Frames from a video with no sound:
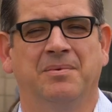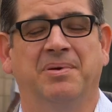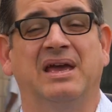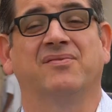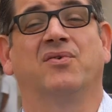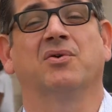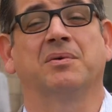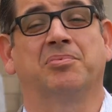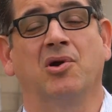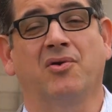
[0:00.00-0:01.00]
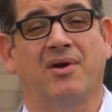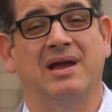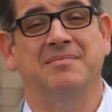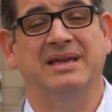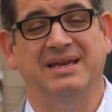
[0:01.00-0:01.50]
The Pay It Forward
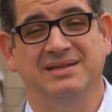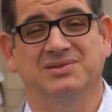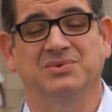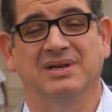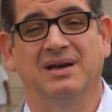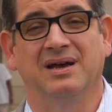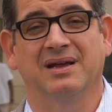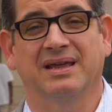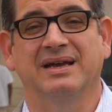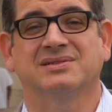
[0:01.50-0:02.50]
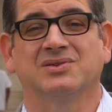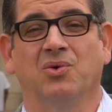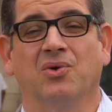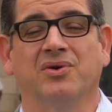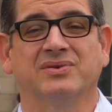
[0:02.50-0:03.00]
program is when a guest
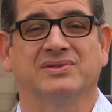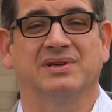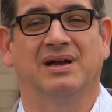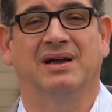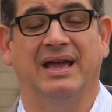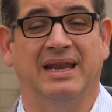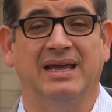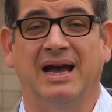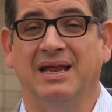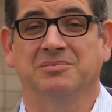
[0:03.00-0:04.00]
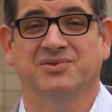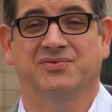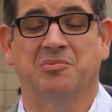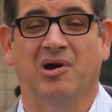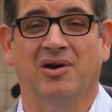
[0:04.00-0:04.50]
orders uh, any items
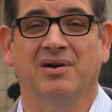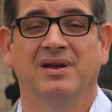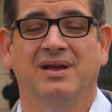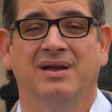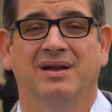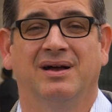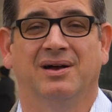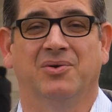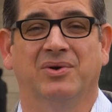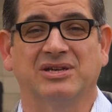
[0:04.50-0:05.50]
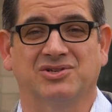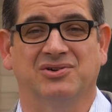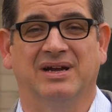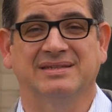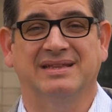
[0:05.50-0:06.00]
from our Uh,
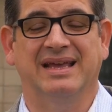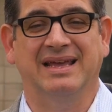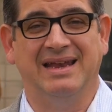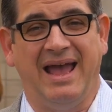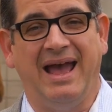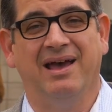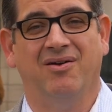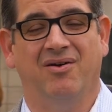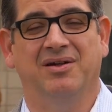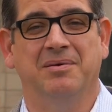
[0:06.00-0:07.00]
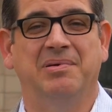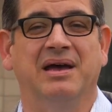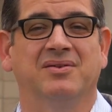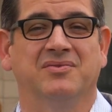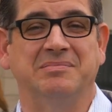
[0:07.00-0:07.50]
restaurants, they can add on a
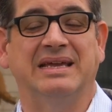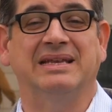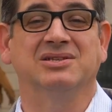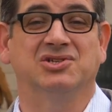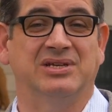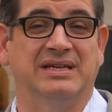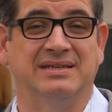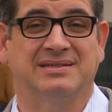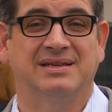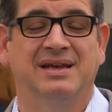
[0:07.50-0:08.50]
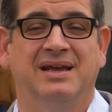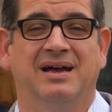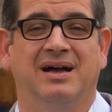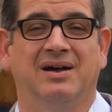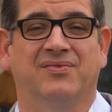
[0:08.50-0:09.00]
pound of meat and cheese
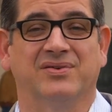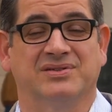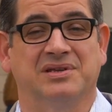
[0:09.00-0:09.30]
uh, for